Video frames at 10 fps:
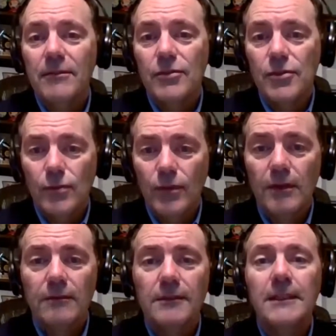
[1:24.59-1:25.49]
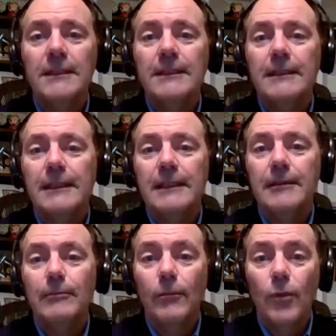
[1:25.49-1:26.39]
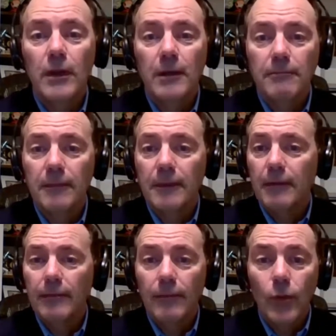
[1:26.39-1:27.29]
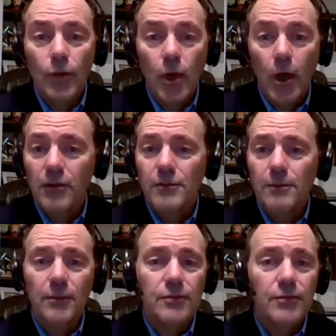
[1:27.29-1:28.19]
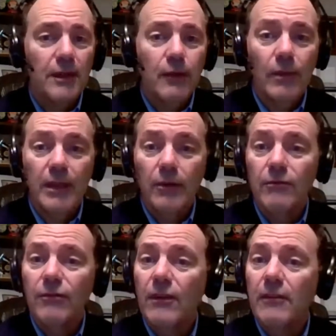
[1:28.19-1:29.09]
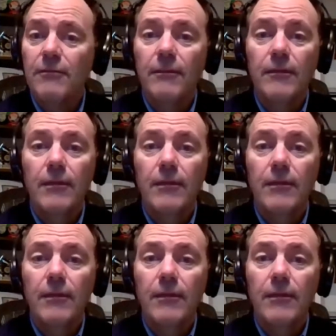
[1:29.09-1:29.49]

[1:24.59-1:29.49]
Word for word: sooner uh, more uh, more knowledgeable, so that when they're in front of